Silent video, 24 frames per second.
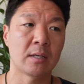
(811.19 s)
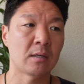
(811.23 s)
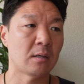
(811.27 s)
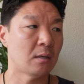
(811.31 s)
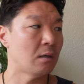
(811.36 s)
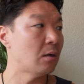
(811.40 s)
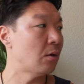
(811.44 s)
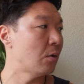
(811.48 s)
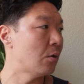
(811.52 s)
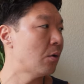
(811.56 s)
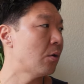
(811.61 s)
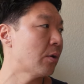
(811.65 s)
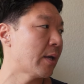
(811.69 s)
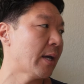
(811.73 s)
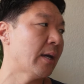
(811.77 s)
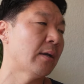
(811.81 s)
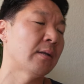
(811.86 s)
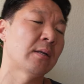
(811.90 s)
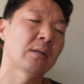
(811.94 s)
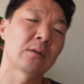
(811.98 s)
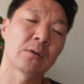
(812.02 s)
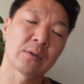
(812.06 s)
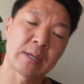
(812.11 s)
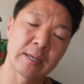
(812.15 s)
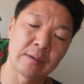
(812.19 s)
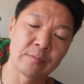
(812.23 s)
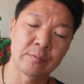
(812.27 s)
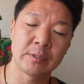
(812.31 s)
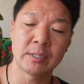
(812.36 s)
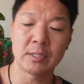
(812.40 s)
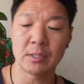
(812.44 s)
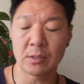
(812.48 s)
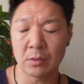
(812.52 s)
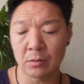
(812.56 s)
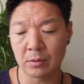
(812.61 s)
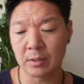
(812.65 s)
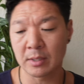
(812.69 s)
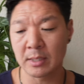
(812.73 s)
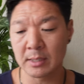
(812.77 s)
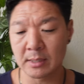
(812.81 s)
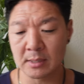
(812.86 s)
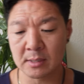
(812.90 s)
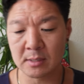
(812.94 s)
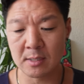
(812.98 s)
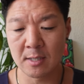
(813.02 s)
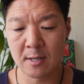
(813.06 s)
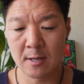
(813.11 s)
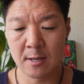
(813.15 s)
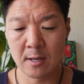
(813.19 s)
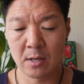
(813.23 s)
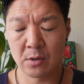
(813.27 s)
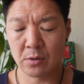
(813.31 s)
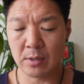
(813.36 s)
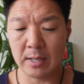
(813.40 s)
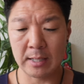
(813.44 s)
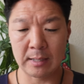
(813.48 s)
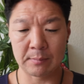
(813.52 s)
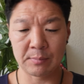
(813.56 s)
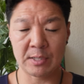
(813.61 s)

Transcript: Oh, okay, okay, we need to go into this, right?